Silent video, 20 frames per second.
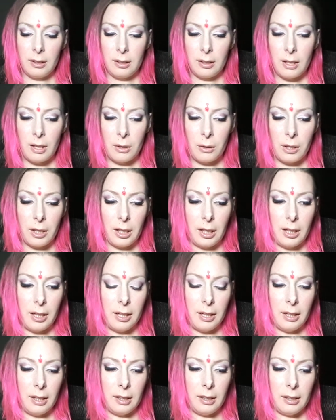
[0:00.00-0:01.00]
Okay.
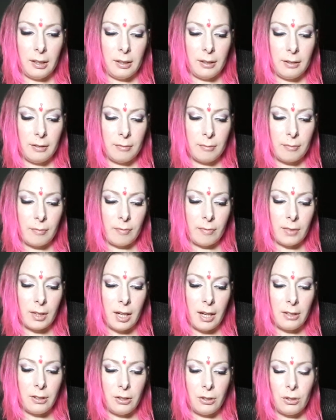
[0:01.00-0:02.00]
I
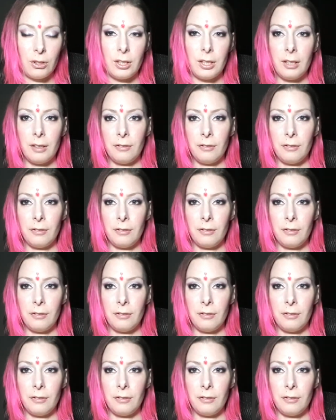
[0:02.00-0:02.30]
do see a